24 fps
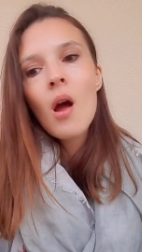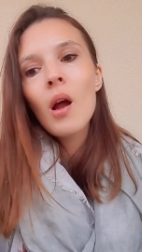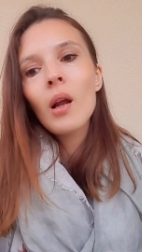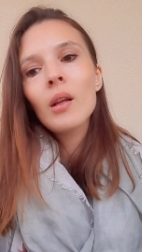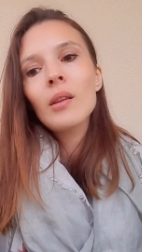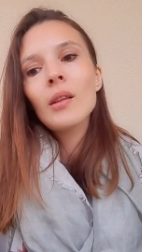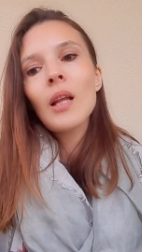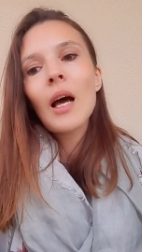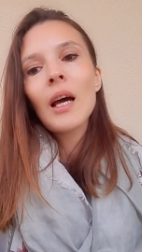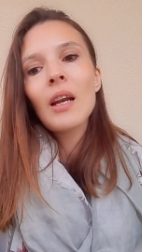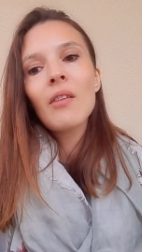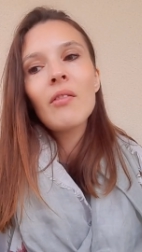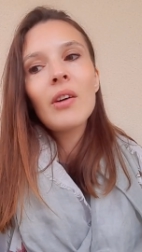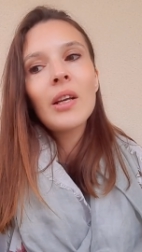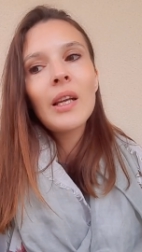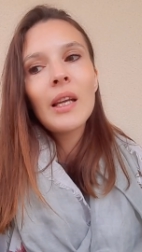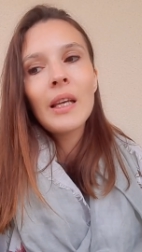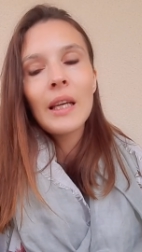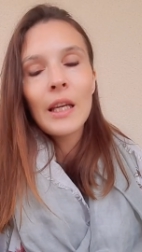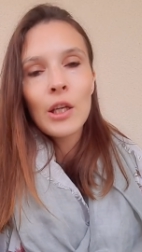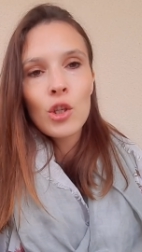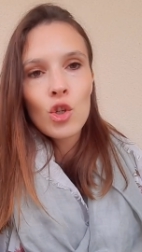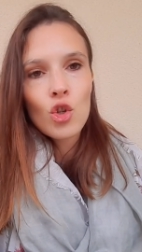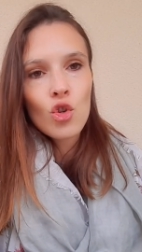not even
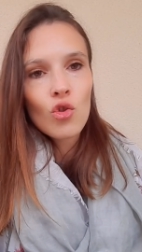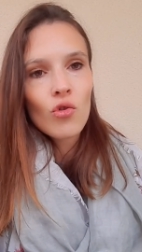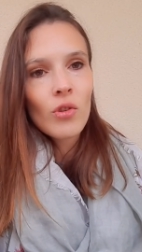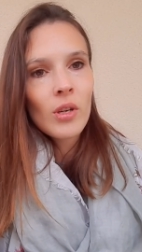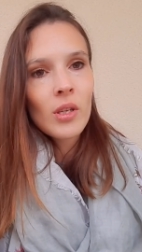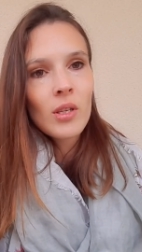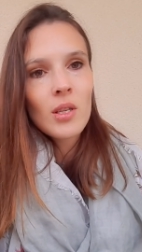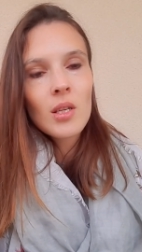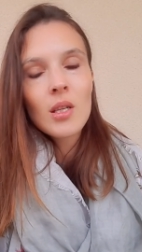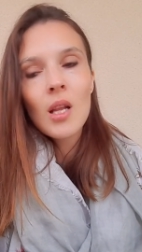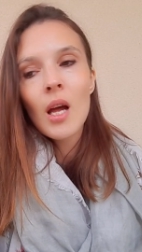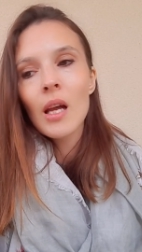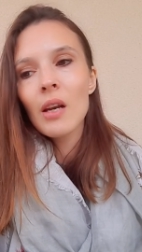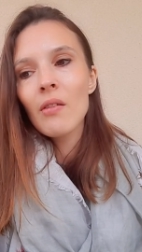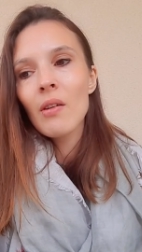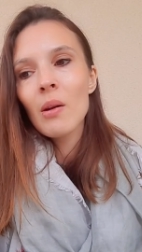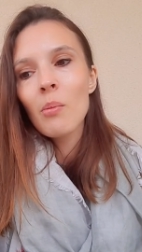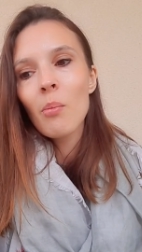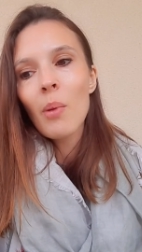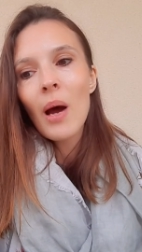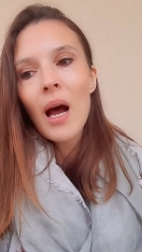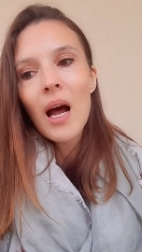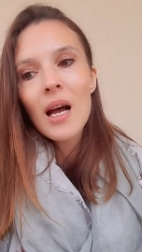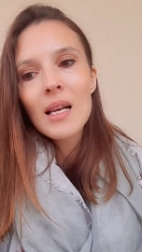an insurance, not even
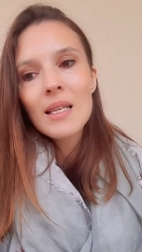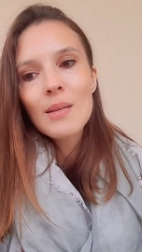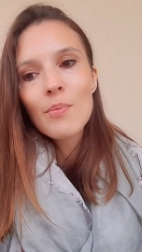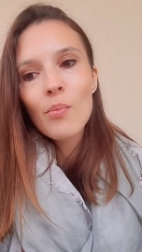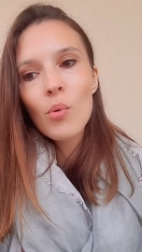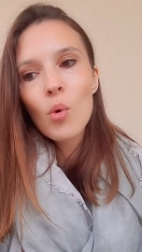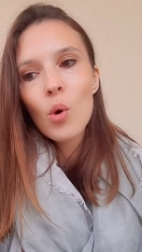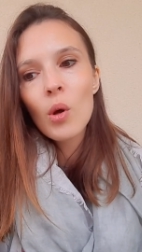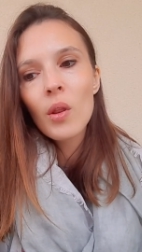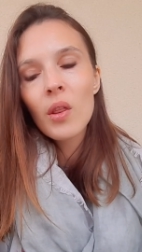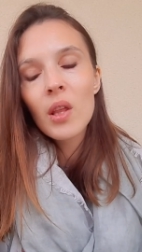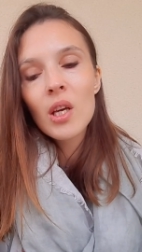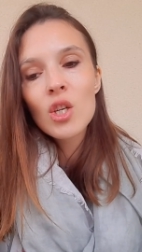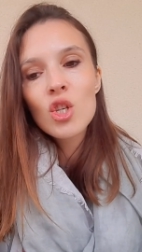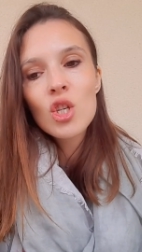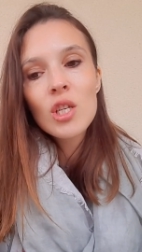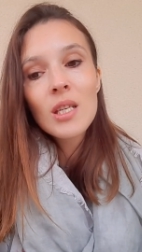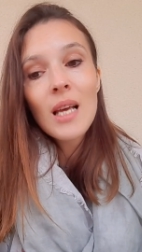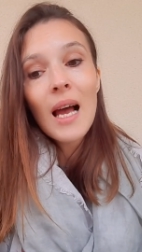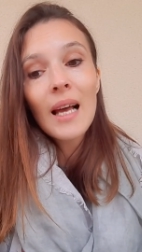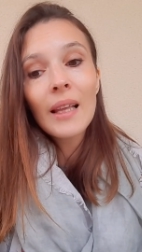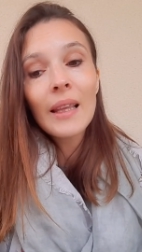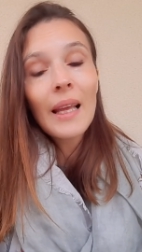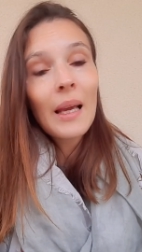passport. They just
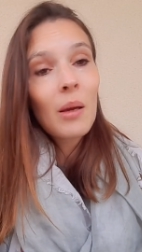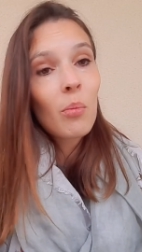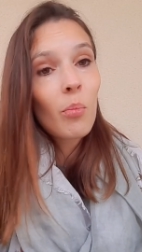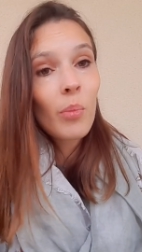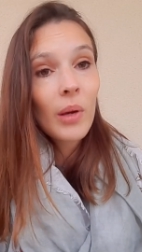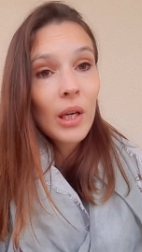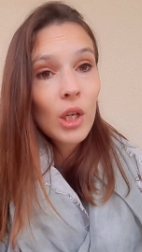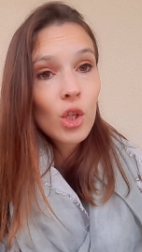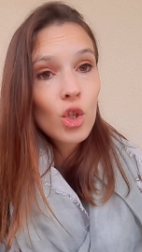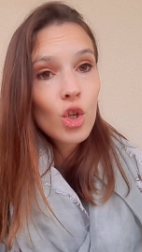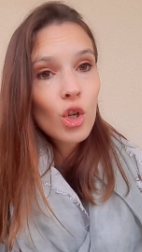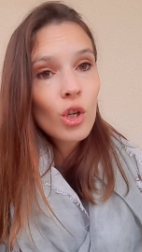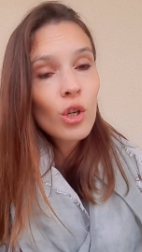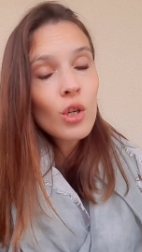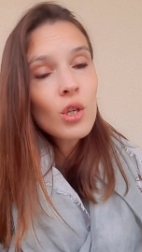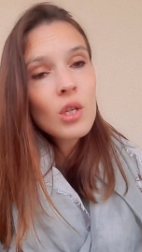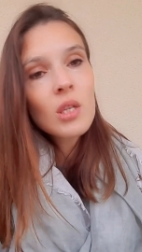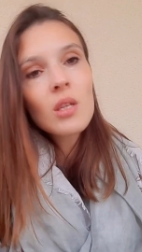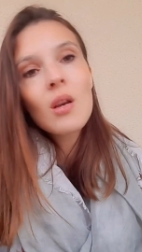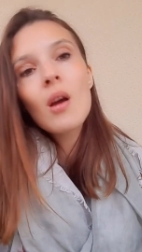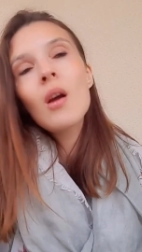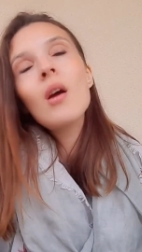had like pictures.